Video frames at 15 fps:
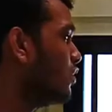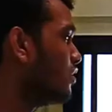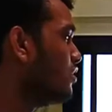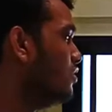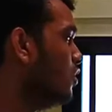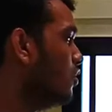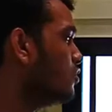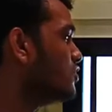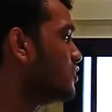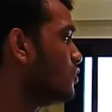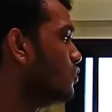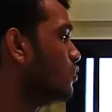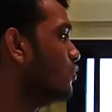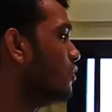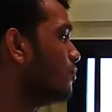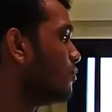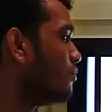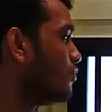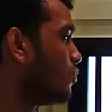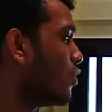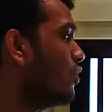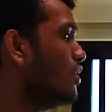with those two
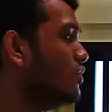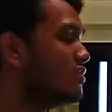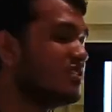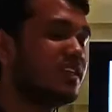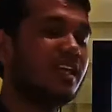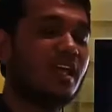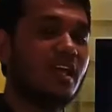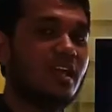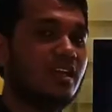producing